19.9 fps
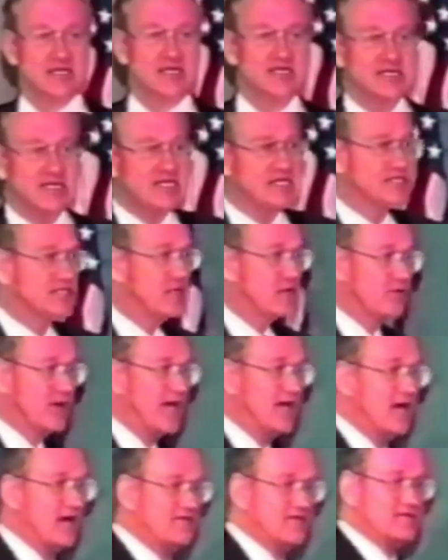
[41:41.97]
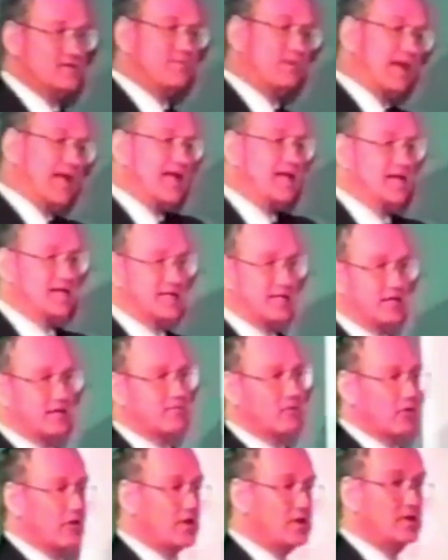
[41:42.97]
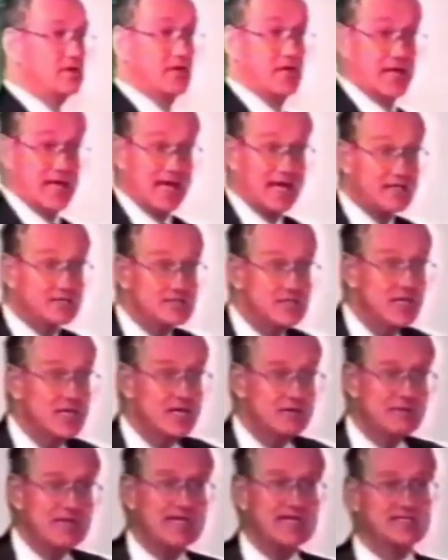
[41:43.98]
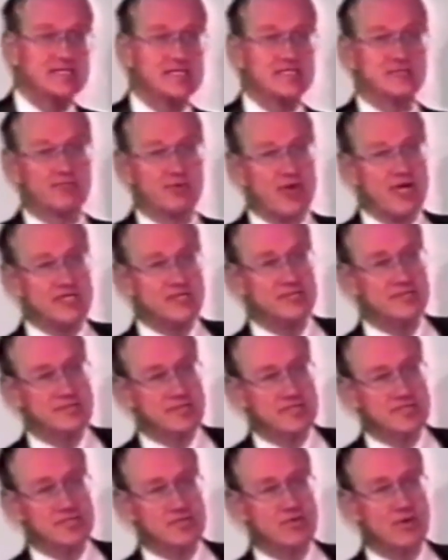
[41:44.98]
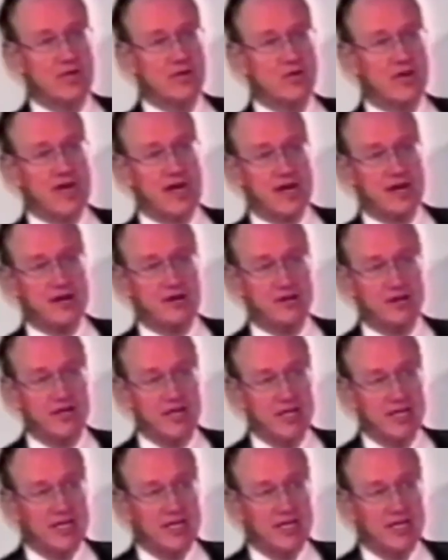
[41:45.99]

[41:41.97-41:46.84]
Does he still write off his plant at Dearborn? Yes, because his presence isn't required.